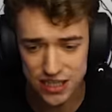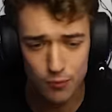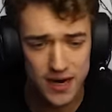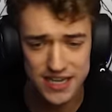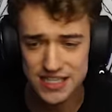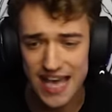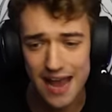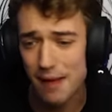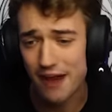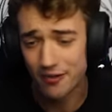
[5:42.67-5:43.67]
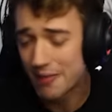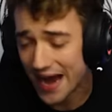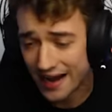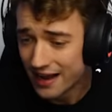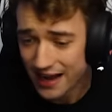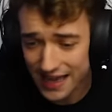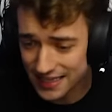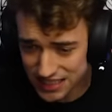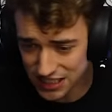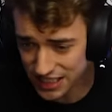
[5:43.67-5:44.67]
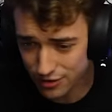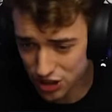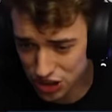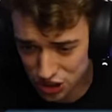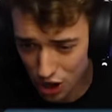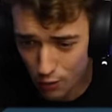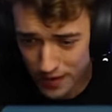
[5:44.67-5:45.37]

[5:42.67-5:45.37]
is the weirdest game ever, man. Like, this is seriously so